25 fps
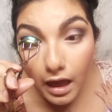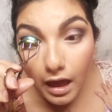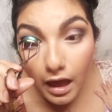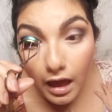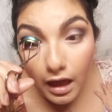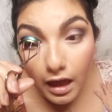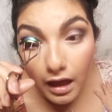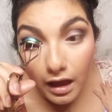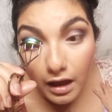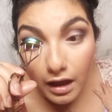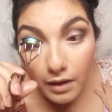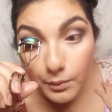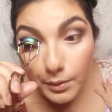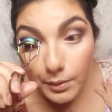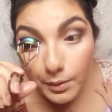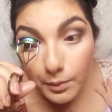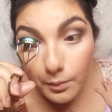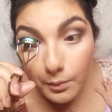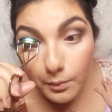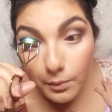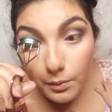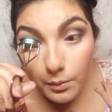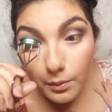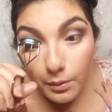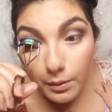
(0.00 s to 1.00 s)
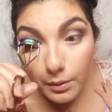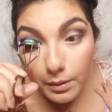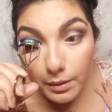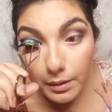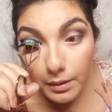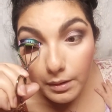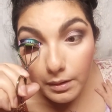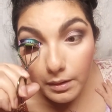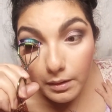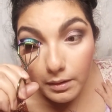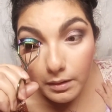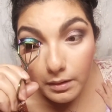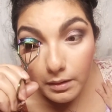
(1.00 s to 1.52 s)
how it wore.
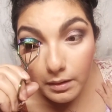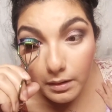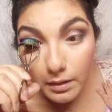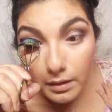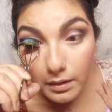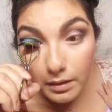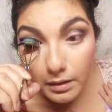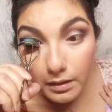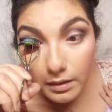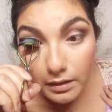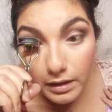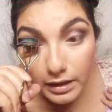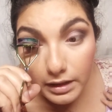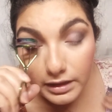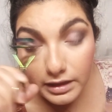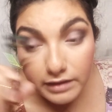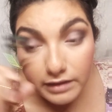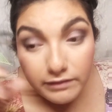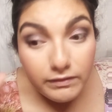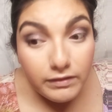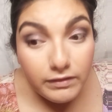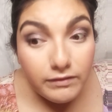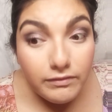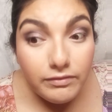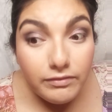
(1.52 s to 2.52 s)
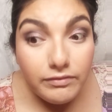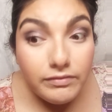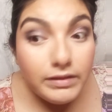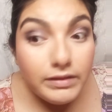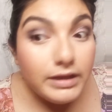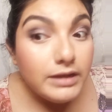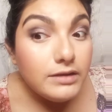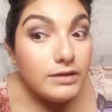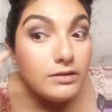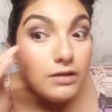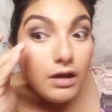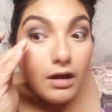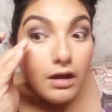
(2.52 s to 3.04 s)
Like if it
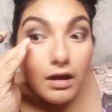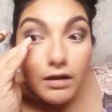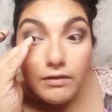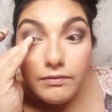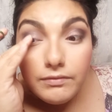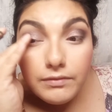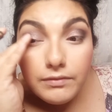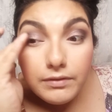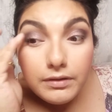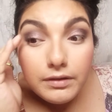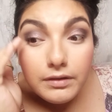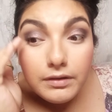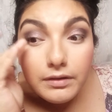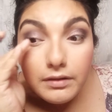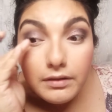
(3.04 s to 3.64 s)
flaked off or...